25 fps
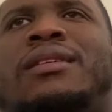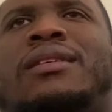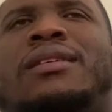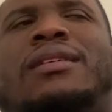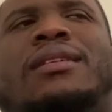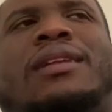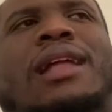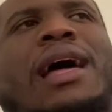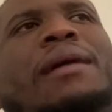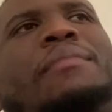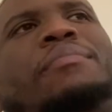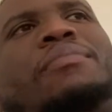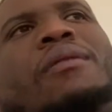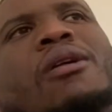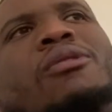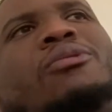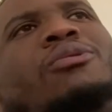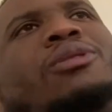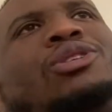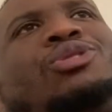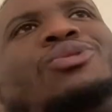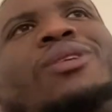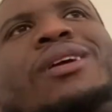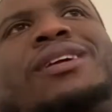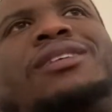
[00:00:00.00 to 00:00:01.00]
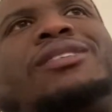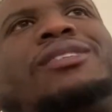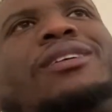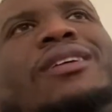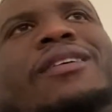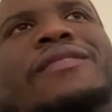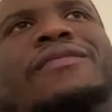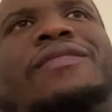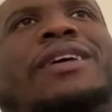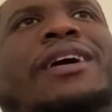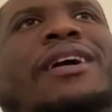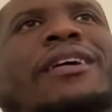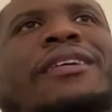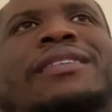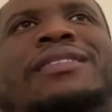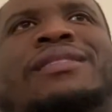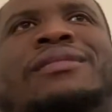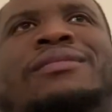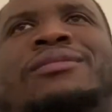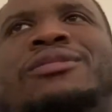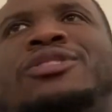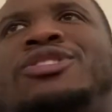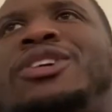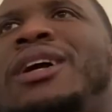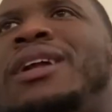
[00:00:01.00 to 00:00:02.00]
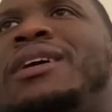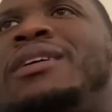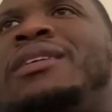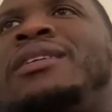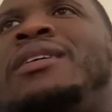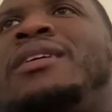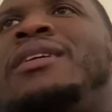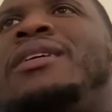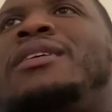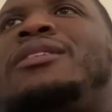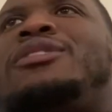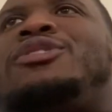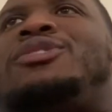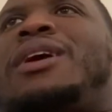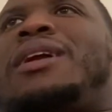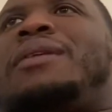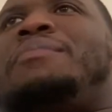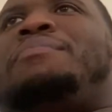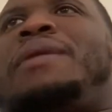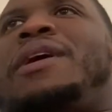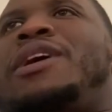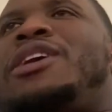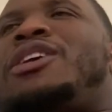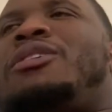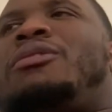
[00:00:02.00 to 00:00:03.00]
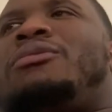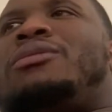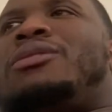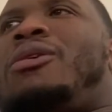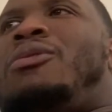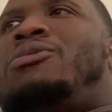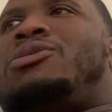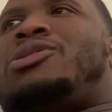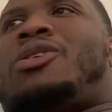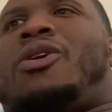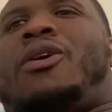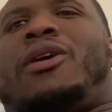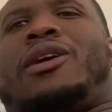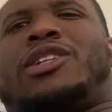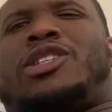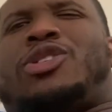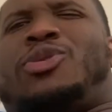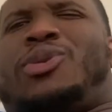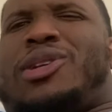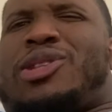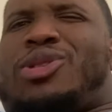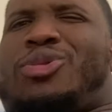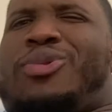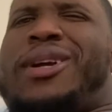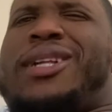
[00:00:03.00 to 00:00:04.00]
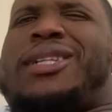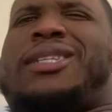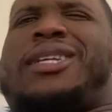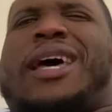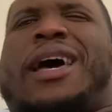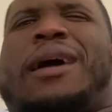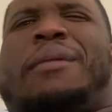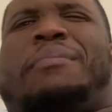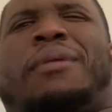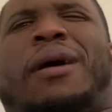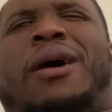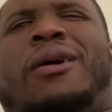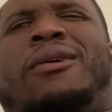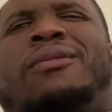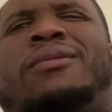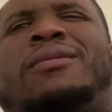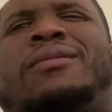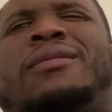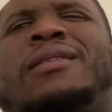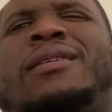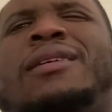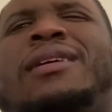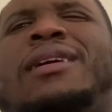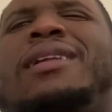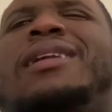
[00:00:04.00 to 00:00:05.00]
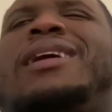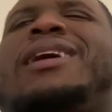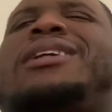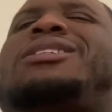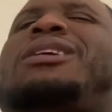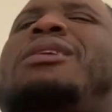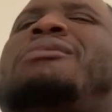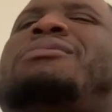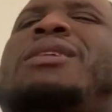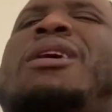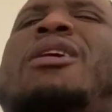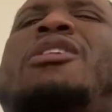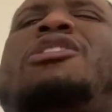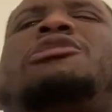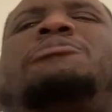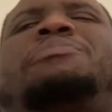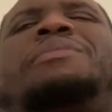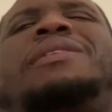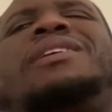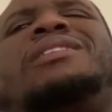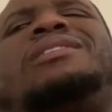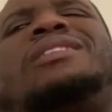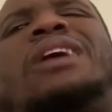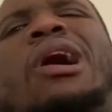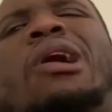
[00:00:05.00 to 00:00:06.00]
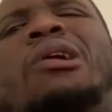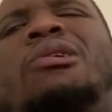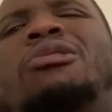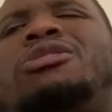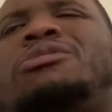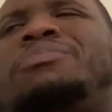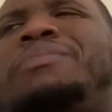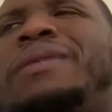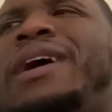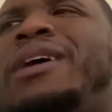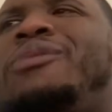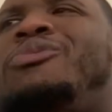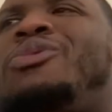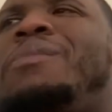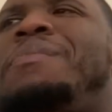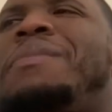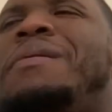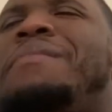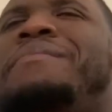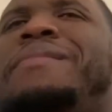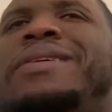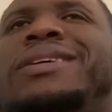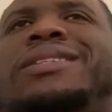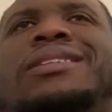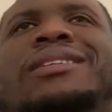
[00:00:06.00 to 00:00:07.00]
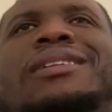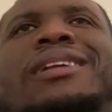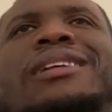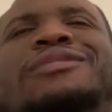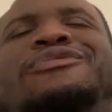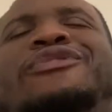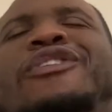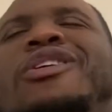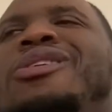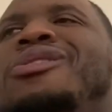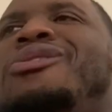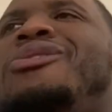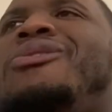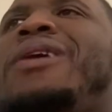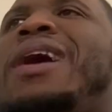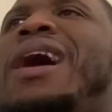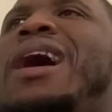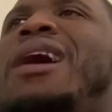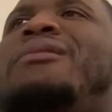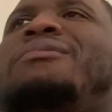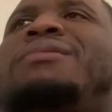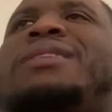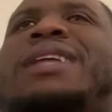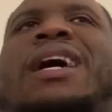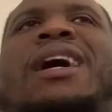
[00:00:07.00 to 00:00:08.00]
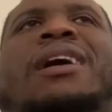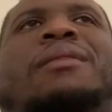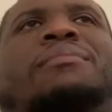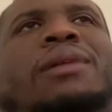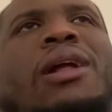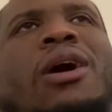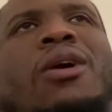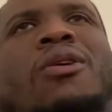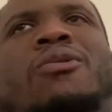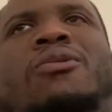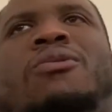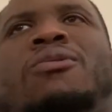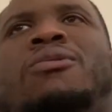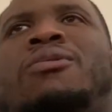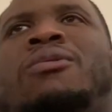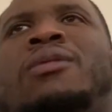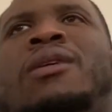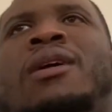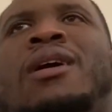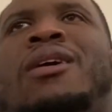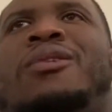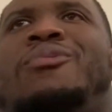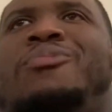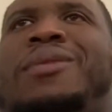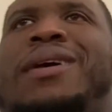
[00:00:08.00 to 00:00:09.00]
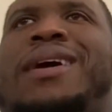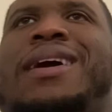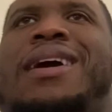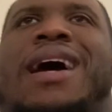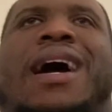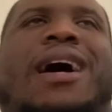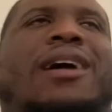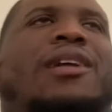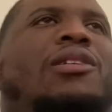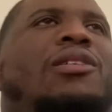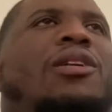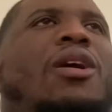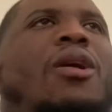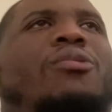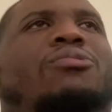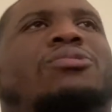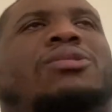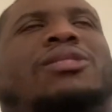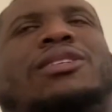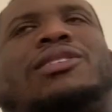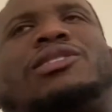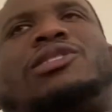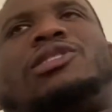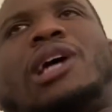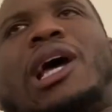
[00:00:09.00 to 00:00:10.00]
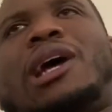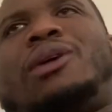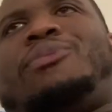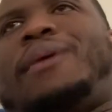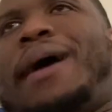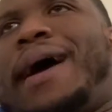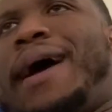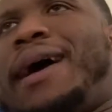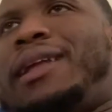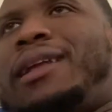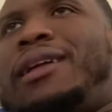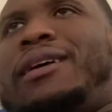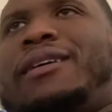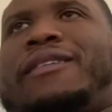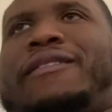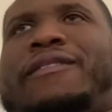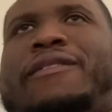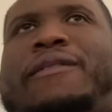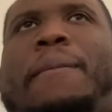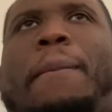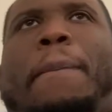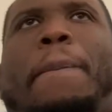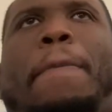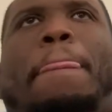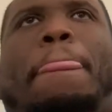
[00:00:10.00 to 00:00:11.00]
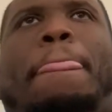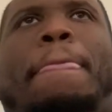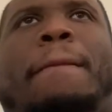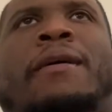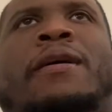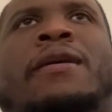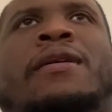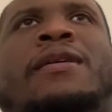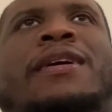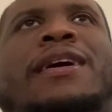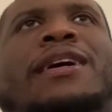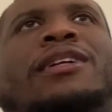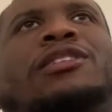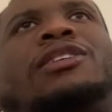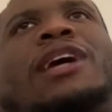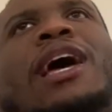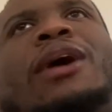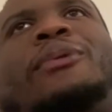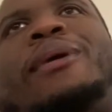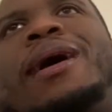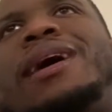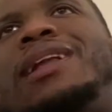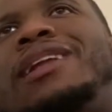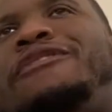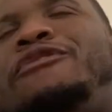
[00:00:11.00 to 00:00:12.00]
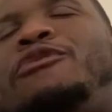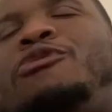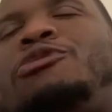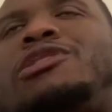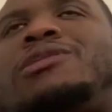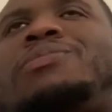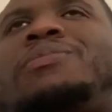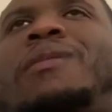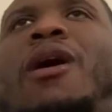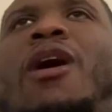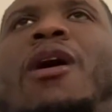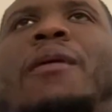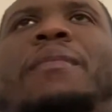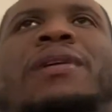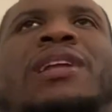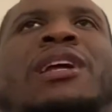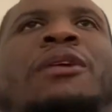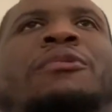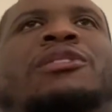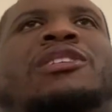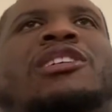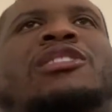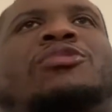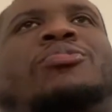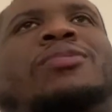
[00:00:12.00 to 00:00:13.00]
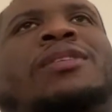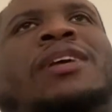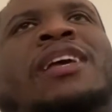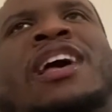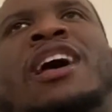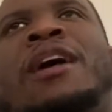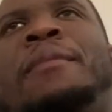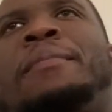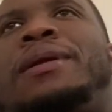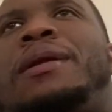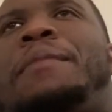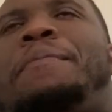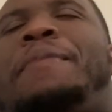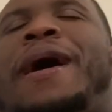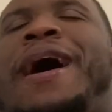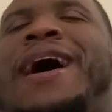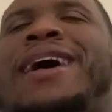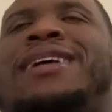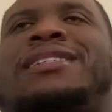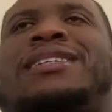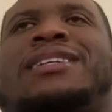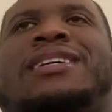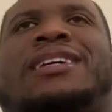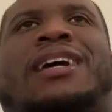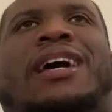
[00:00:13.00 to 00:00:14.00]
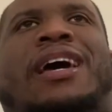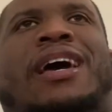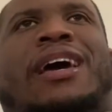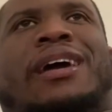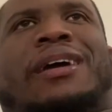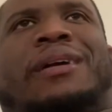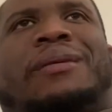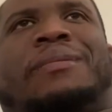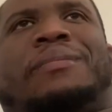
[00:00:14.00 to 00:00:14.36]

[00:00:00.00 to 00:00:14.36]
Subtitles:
Like, bro, quit trying to sit over there and try to make your nose guard into a three tech, bro. Let your nose be a nose, man. We've been missing this for I don't know how damn long. We ain't had a nose since Jay Ratliff. And Jay Ratliff was small, but he was just with him in the passing game.